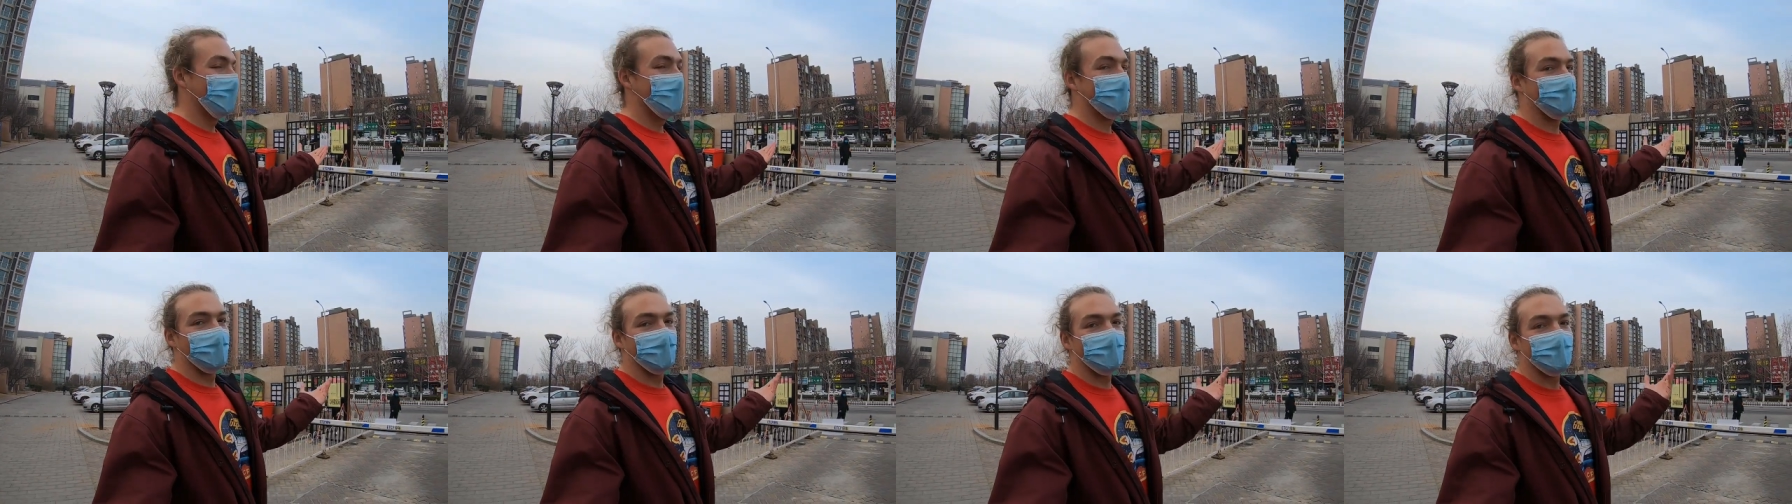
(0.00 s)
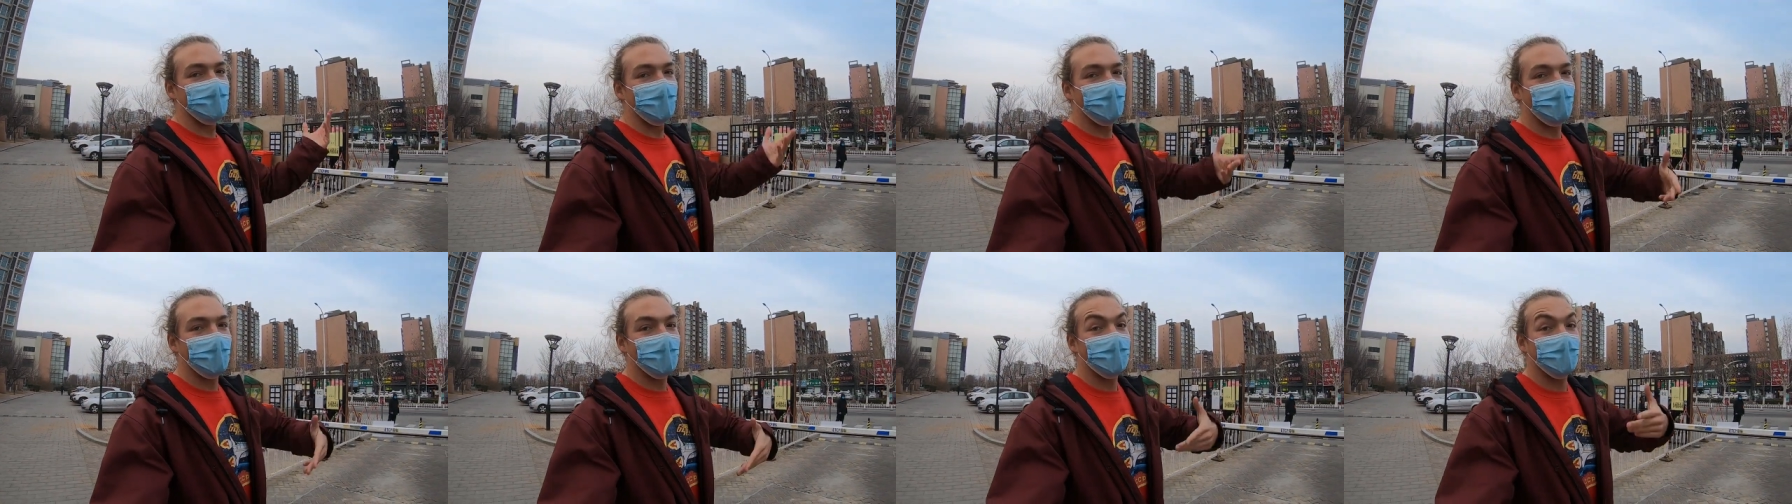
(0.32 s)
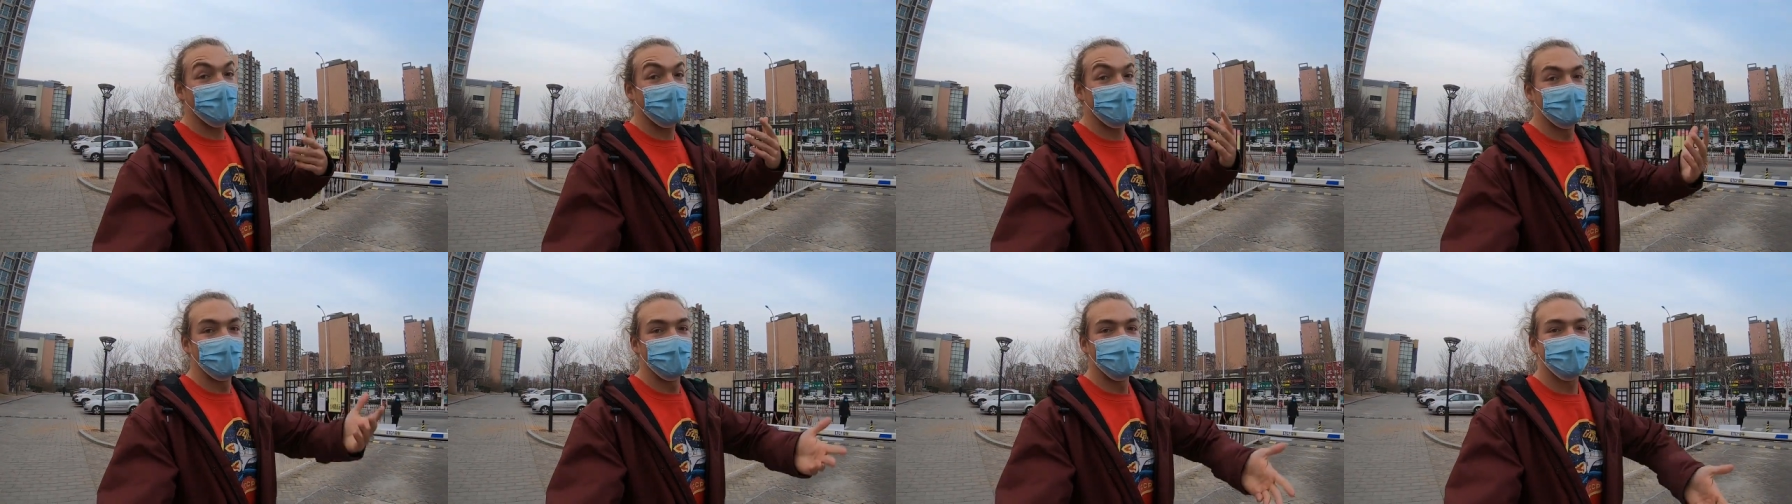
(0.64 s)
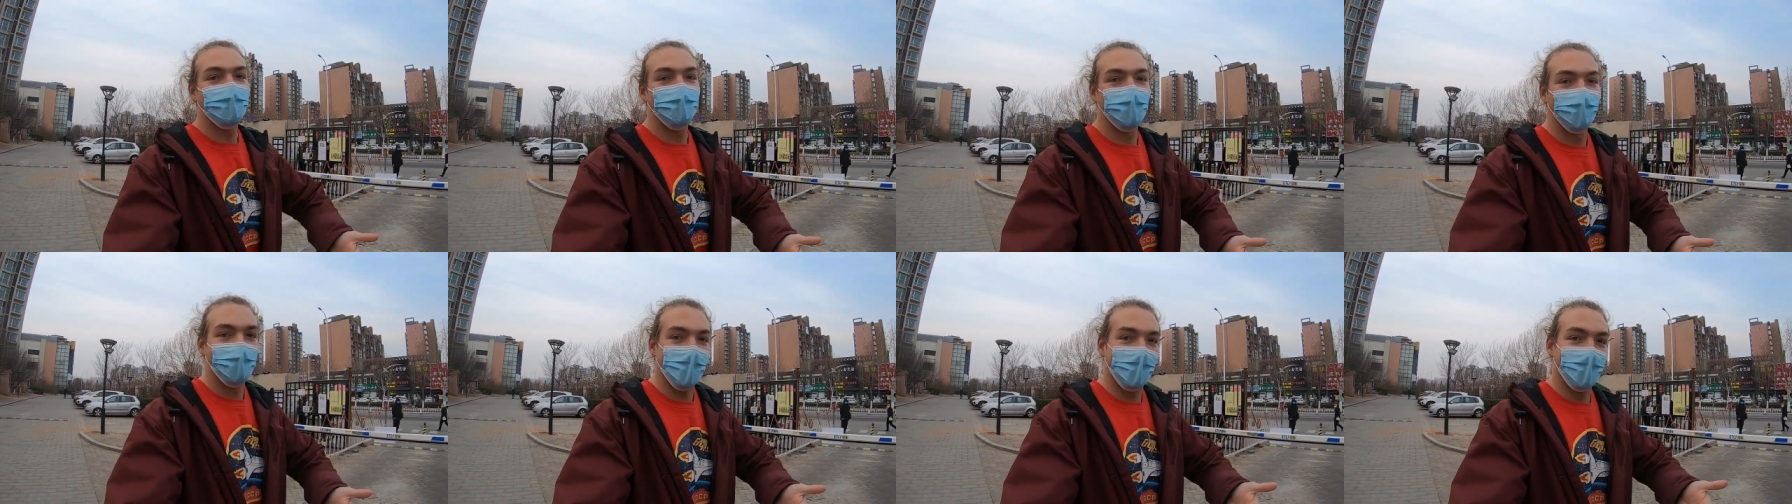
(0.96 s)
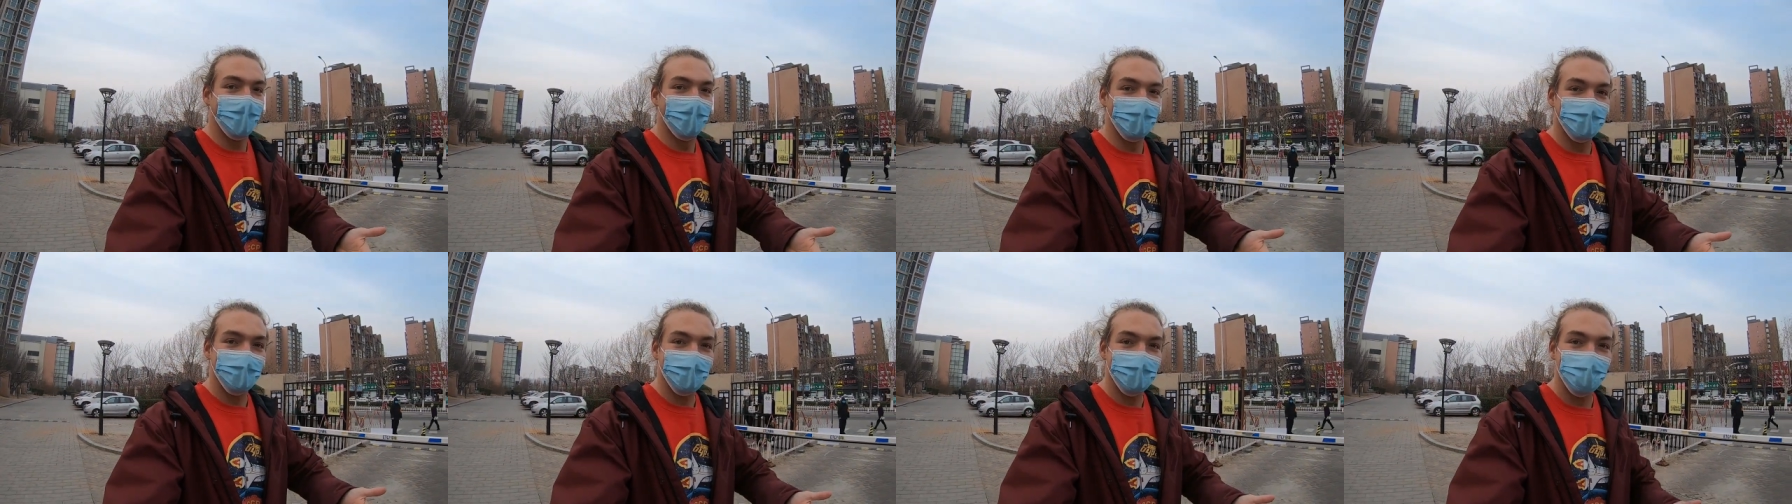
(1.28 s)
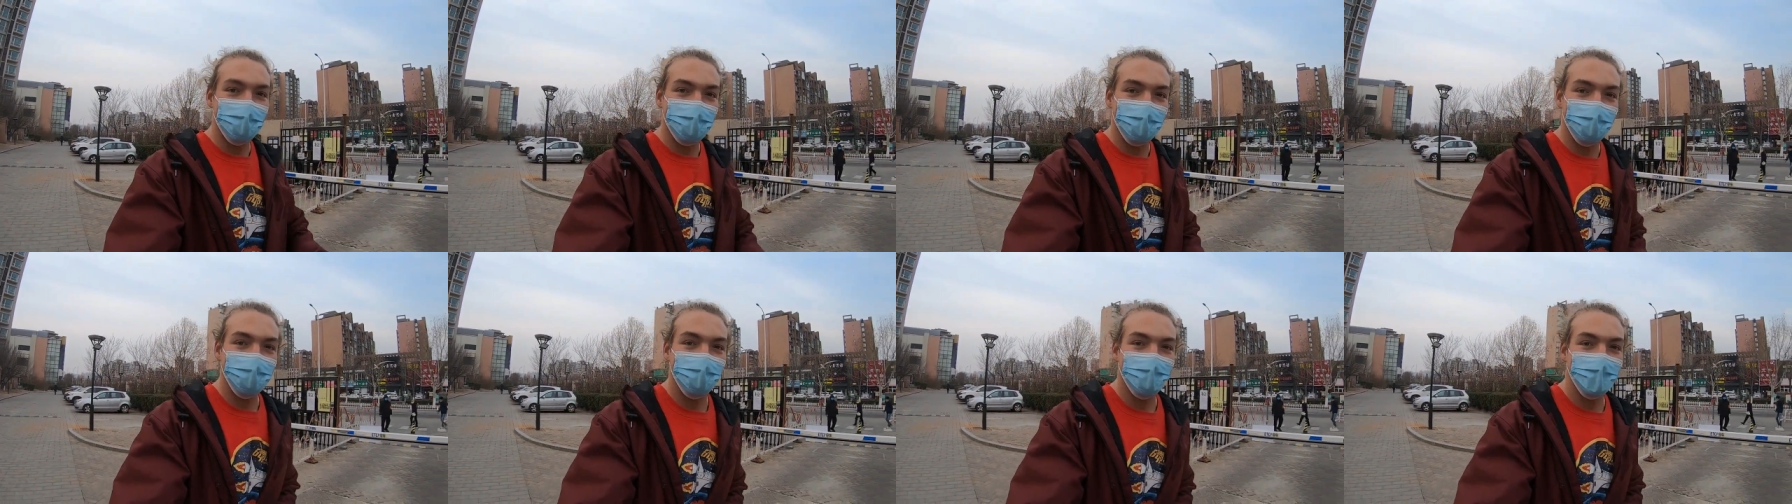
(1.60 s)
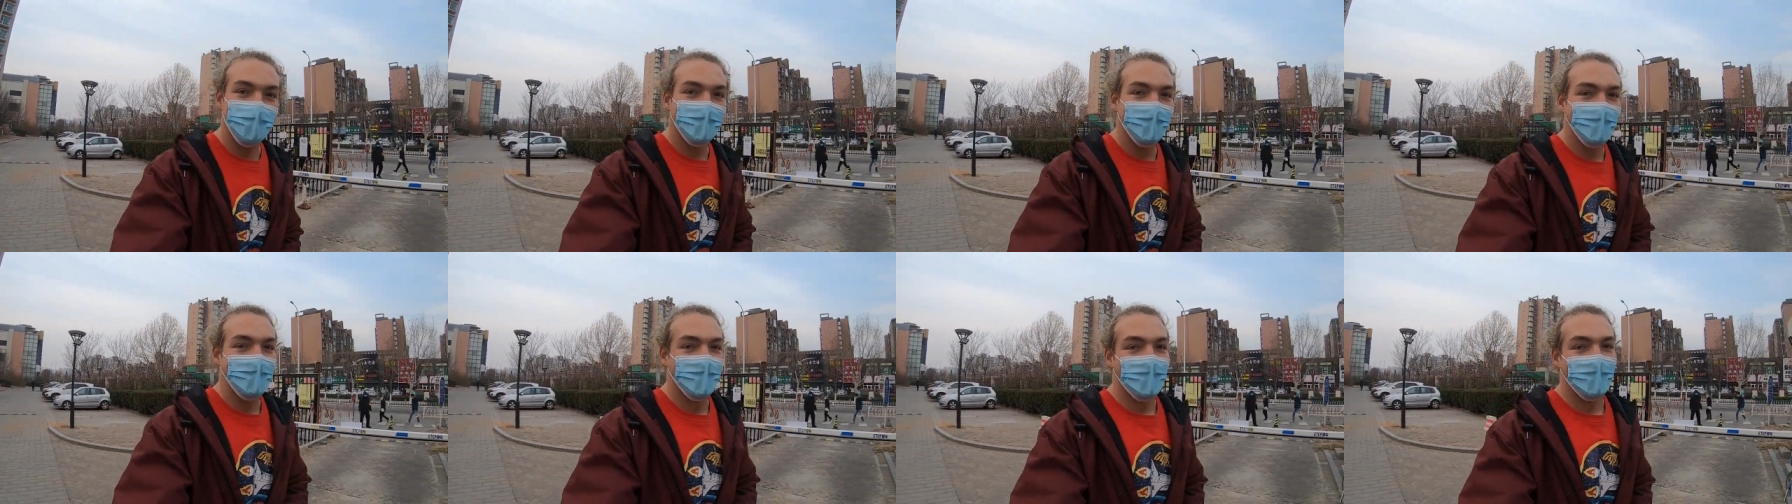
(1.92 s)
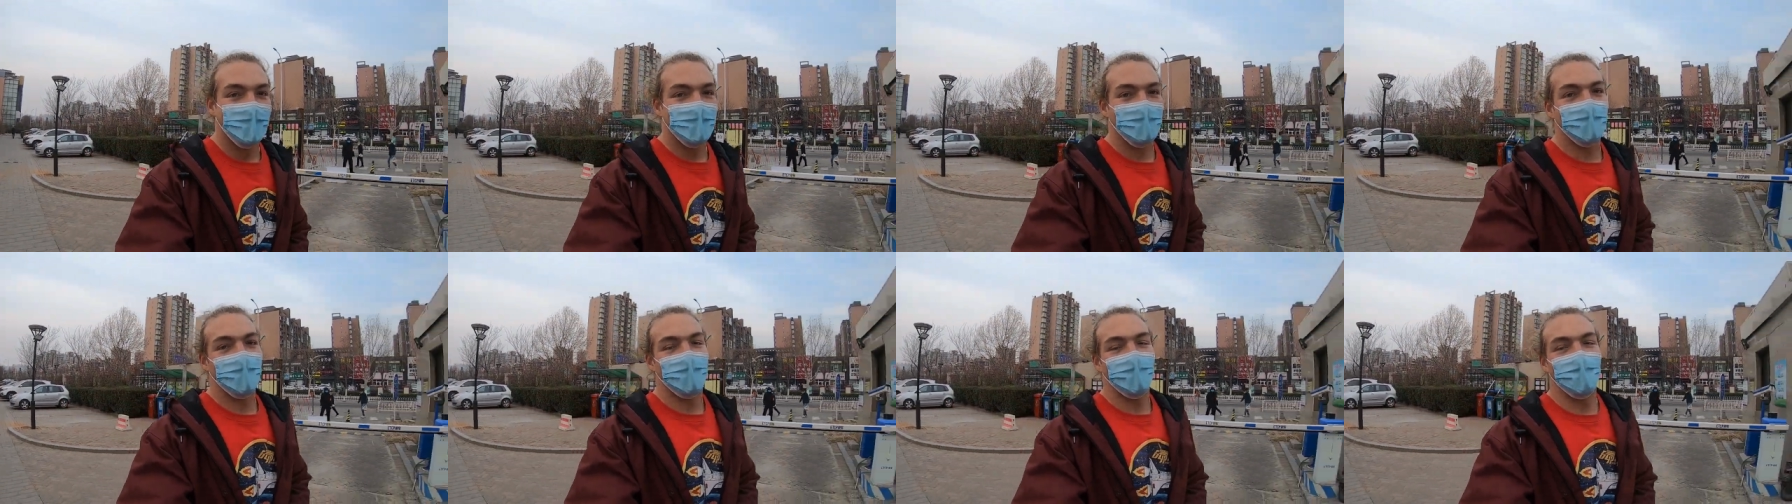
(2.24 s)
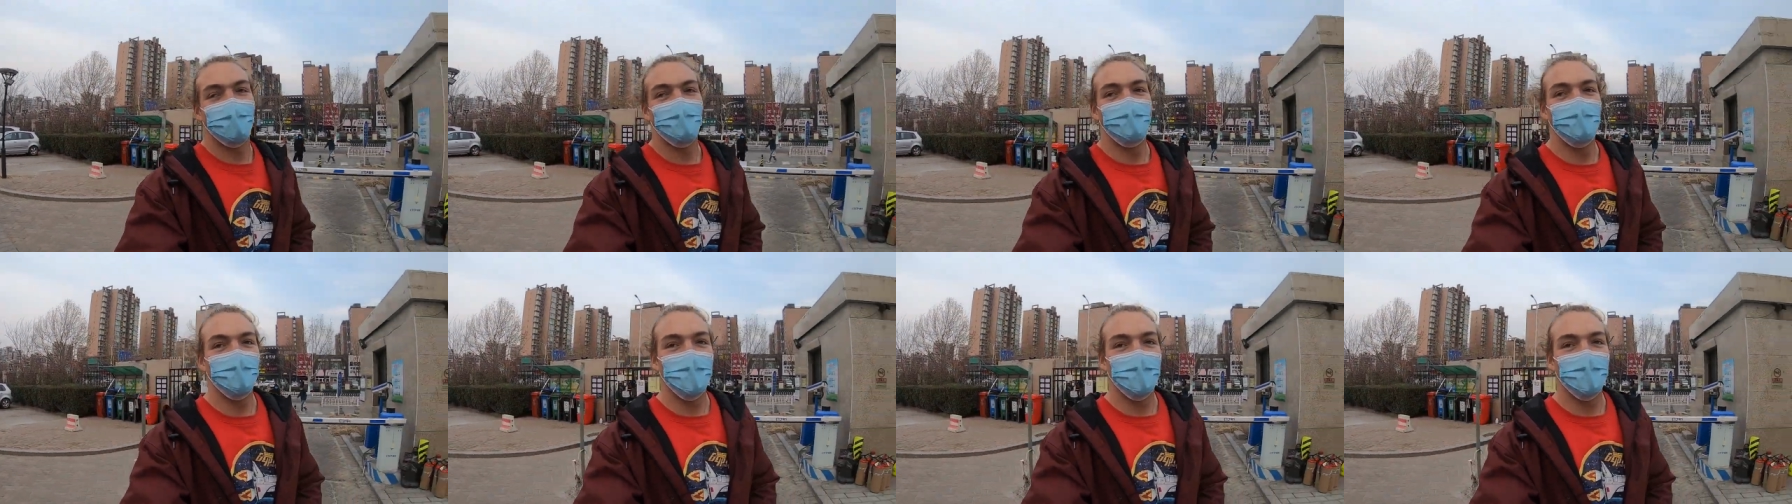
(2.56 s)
and right now I cannot go out yeah